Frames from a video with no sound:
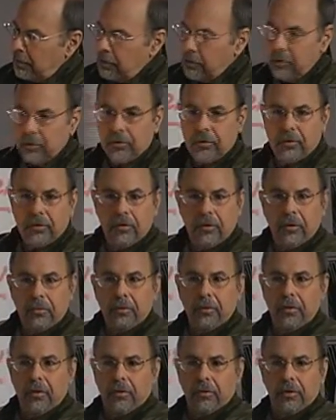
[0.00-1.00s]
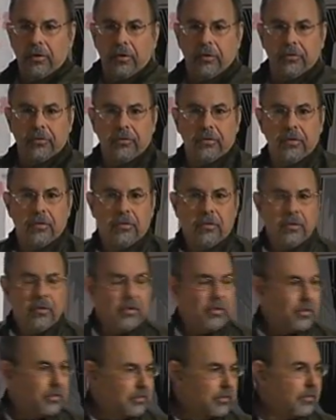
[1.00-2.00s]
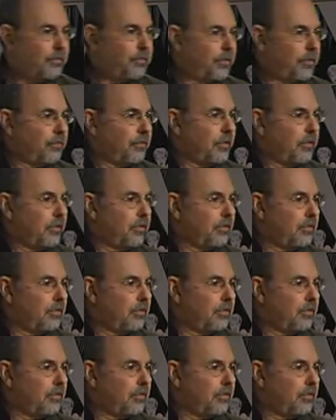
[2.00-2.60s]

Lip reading: Look at the number, though, it goes to. It goes to 50 to